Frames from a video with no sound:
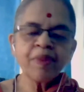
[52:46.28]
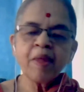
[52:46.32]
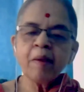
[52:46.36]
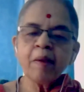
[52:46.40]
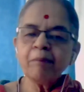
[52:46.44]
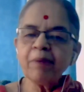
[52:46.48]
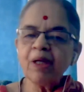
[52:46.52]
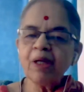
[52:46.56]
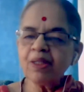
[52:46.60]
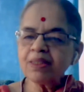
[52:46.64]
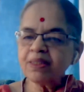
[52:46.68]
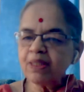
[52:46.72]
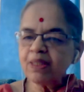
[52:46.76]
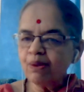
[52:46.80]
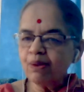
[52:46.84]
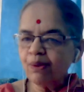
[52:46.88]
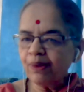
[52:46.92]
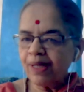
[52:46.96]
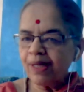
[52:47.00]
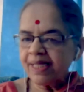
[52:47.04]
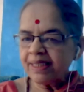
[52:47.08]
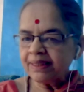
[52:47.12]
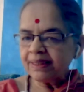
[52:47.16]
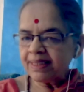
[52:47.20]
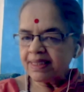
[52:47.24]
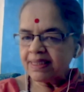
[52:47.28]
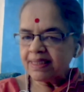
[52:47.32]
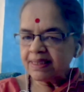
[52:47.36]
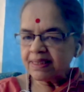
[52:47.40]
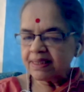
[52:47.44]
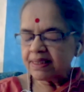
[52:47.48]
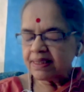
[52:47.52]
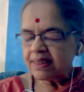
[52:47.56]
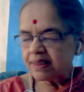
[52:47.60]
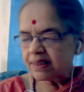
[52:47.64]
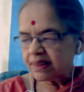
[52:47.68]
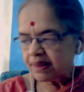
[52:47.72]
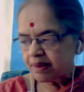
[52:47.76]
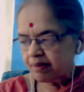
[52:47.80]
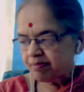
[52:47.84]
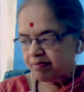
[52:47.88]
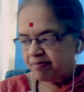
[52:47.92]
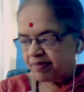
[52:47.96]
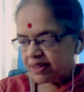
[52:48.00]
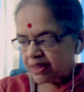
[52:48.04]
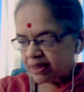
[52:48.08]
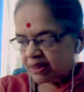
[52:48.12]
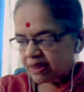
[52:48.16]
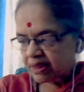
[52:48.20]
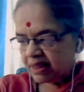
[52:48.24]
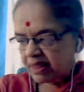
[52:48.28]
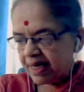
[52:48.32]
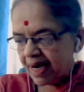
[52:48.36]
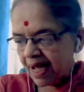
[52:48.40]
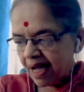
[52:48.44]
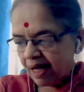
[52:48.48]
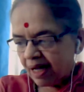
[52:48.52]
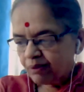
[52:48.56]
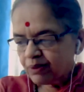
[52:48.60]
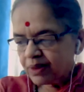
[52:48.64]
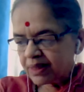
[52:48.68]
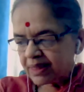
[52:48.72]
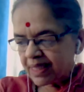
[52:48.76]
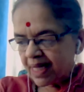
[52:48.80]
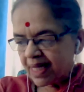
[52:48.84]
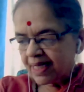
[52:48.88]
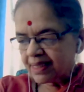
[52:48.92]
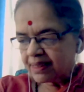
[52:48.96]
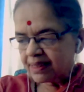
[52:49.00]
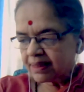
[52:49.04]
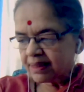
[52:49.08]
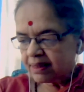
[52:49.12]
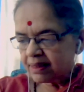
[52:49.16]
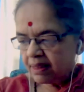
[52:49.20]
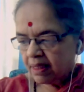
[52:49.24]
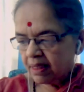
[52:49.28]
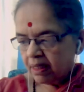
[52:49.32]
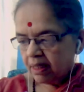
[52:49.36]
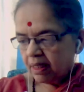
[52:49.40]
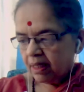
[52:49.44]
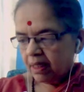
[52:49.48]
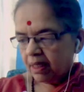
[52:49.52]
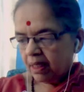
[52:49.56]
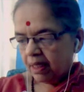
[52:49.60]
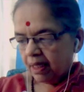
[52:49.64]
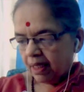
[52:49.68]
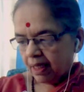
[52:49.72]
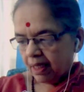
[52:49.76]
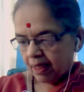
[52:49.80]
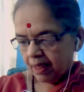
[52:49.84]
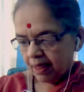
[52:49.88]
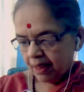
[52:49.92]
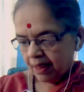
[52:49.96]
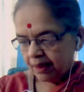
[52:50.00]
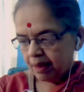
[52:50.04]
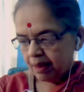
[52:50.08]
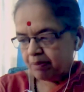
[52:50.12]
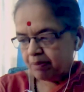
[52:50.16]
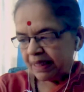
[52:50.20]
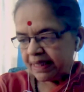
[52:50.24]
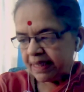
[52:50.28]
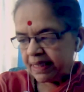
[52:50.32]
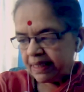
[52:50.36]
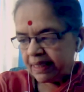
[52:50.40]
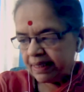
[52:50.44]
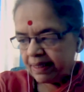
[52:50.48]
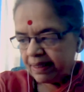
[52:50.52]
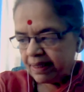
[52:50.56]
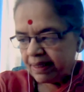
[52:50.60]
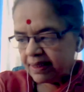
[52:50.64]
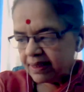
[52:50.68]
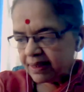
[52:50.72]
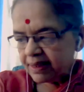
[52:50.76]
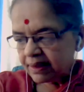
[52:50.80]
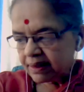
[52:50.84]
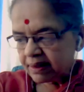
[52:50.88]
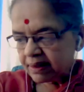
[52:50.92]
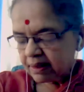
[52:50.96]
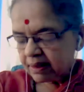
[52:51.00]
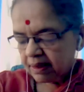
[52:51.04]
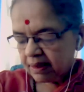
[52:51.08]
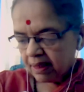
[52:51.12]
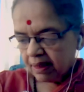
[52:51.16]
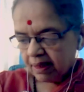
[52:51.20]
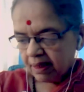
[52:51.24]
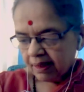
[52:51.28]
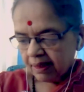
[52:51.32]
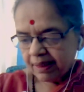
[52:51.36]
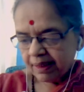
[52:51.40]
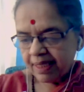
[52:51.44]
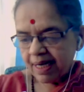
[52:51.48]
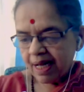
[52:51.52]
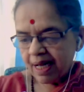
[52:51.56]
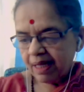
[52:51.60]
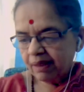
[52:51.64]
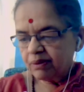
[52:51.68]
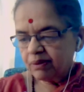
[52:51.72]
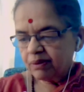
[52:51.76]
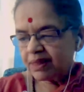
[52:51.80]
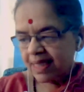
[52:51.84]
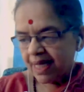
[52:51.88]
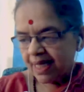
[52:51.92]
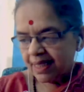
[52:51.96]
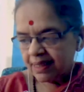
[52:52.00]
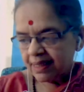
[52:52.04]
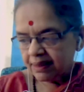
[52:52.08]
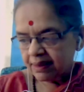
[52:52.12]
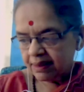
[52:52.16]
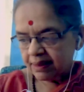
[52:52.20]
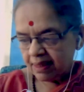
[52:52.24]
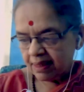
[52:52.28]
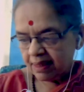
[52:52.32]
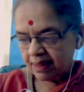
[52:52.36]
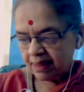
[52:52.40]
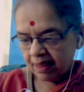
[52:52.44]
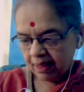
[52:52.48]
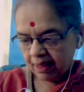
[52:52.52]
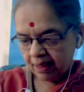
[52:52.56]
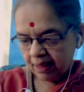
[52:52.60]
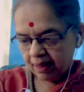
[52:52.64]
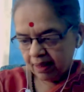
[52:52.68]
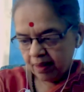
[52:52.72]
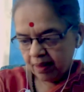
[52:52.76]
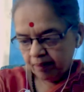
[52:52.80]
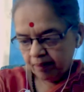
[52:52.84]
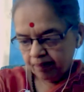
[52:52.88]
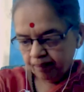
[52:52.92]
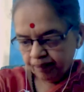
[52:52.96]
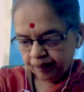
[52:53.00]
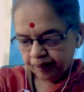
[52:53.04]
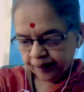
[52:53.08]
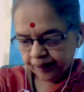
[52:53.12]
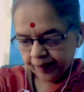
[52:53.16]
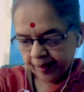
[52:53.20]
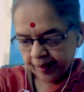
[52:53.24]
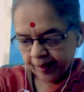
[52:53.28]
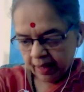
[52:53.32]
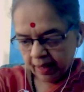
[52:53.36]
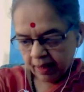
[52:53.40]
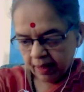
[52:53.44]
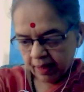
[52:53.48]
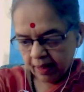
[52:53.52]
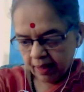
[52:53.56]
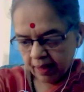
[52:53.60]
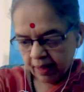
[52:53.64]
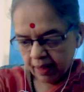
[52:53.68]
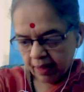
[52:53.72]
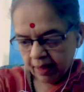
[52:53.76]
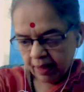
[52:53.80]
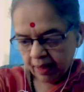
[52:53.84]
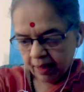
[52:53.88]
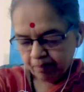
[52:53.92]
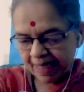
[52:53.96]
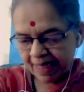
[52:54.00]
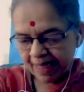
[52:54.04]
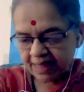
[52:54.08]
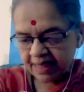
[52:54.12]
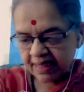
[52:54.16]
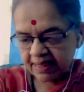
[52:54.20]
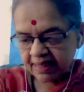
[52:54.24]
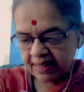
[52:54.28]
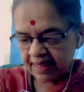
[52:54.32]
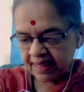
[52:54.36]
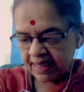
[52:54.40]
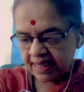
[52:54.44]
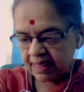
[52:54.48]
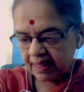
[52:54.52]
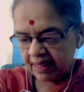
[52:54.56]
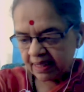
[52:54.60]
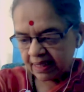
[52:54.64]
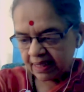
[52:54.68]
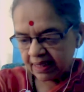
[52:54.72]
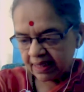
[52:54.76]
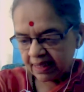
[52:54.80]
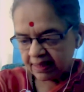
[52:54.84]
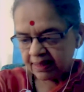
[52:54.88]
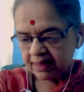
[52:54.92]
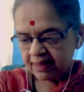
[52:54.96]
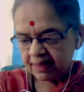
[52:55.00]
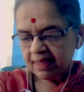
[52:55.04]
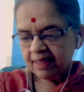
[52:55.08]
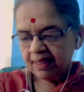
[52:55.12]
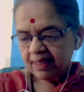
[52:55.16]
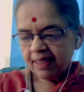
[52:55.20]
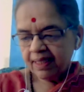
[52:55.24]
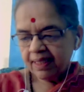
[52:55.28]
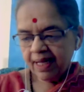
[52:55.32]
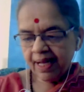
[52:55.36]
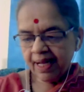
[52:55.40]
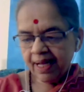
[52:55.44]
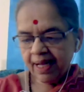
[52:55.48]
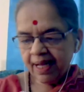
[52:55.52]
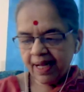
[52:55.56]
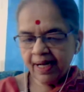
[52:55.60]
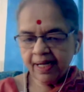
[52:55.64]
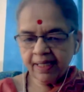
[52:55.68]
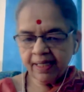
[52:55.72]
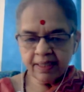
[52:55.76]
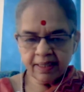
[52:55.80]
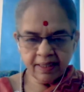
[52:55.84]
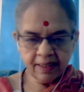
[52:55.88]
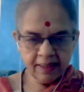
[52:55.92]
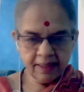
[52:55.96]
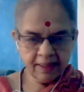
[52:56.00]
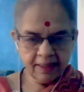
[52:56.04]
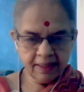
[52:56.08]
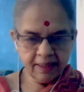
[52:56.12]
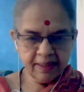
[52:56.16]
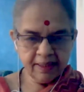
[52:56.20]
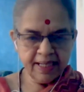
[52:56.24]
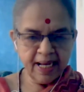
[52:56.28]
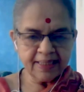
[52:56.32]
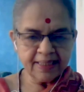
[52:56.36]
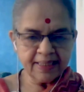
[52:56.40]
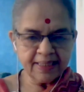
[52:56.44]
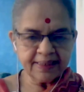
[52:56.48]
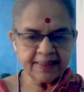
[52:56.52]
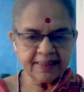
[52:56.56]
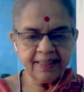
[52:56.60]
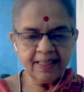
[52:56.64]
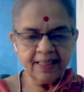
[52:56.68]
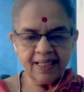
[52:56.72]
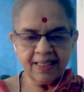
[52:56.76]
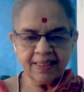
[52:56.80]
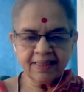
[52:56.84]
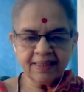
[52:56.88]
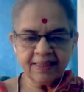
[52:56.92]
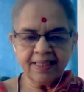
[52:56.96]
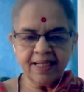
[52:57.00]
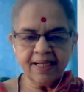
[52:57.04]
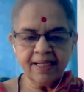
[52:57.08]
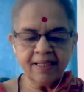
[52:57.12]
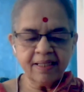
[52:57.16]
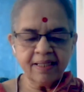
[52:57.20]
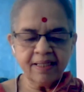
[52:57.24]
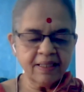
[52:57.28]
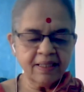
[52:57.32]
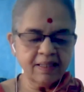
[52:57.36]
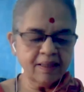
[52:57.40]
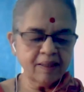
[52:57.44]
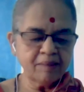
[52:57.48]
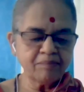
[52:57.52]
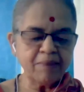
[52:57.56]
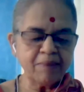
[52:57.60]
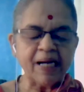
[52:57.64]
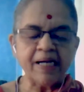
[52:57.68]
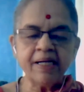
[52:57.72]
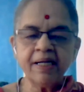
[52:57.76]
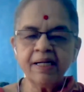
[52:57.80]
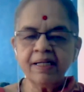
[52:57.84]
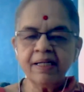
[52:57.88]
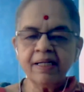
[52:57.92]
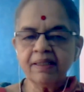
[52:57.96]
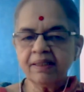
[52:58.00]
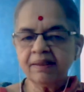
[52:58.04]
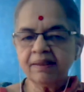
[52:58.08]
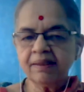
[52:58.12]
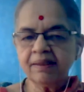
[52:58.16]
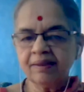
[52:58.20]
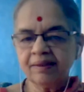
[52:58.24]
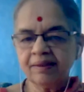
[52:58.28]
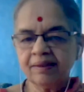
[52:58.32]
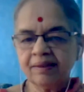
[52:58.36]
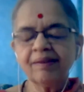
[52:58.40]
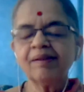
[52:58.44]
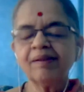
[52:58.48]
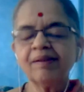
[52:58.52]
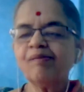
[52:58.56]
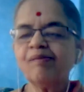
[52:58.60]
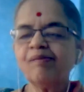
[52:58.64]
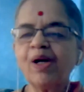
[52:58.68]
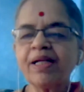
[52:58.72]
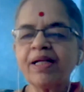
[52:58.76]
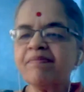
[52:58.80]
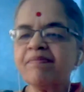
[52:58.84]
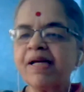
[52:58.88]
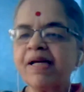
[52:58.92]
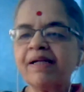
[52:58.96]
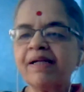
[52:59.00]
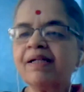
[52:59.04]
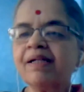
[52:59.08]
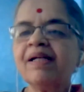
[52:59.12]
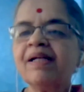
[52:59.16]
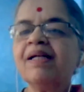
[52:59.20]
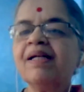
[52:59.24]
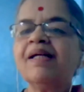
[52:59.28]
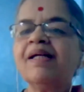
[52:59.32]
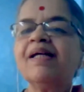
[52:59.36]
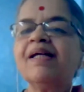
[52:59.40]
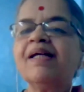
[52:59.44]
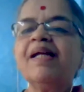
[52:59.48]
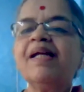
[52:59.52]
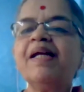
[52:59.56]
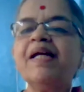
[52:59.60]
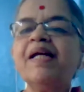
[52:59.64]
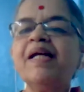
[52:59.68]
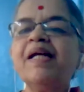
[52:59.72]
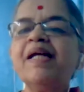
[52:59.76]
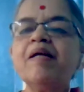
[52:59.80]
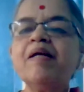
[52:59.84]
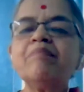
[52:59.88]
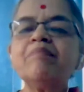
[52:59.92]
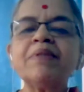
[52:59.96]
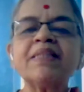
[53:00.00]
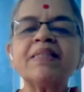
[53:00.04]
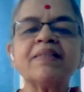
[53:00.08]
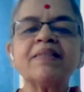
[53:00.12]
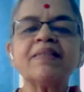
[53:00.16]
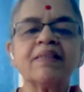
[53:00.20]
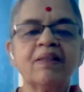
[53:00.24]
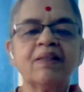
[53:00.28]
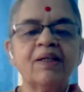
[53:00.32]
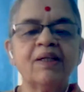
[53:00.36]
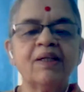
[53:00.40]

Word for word: Because Lokayata is a system which is denounced as uh, the materialist, denounced as uh, uh pleasure seekers and uh, Nastikas and uh, uh whatever names